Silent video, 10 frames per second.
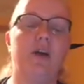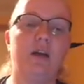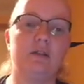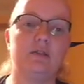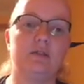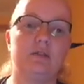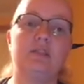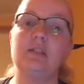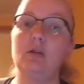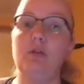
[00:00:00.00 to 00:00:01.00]
That's
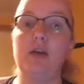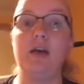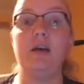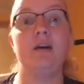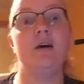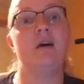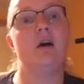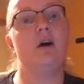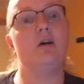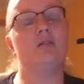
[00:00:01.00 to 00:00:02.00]
still there
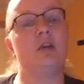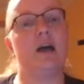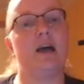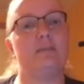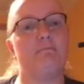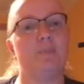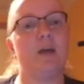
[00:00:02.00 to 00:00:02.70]
online.